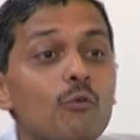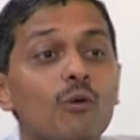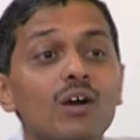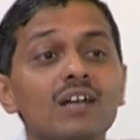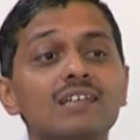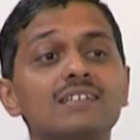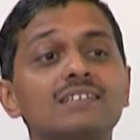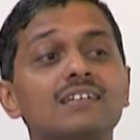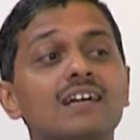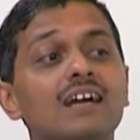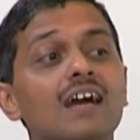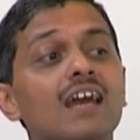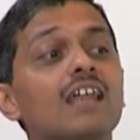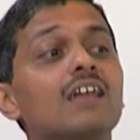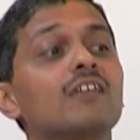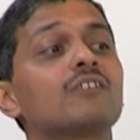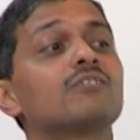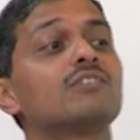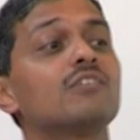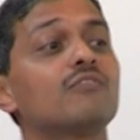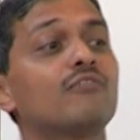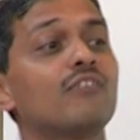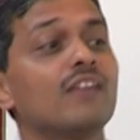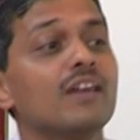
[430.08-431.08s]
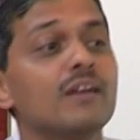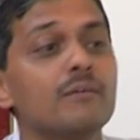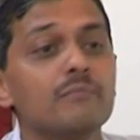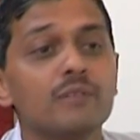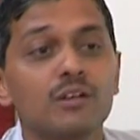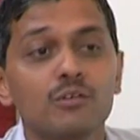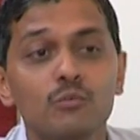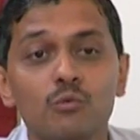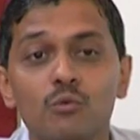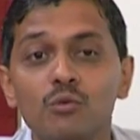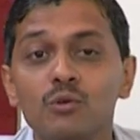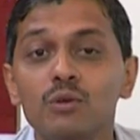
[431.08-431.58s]
What is the color of the flame in
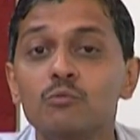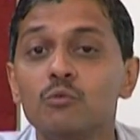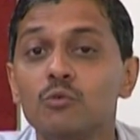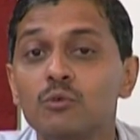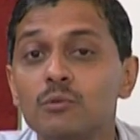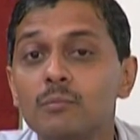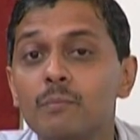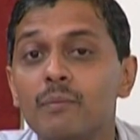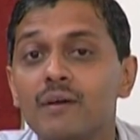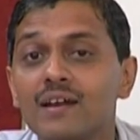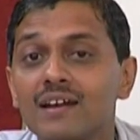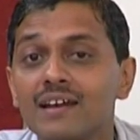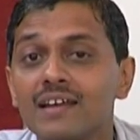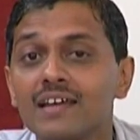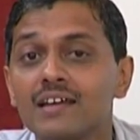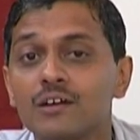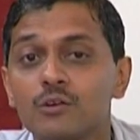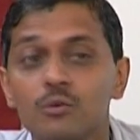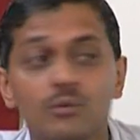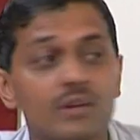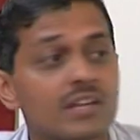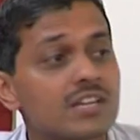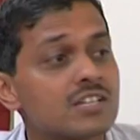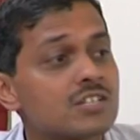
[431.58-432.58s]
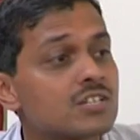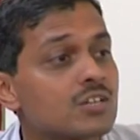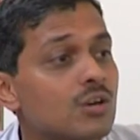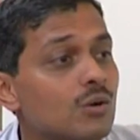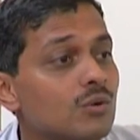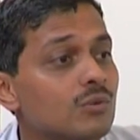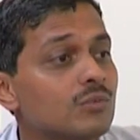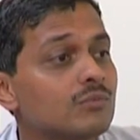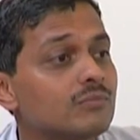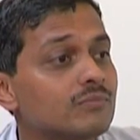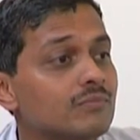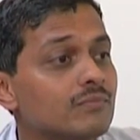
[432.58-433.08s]
wood, wood burning cooking stove?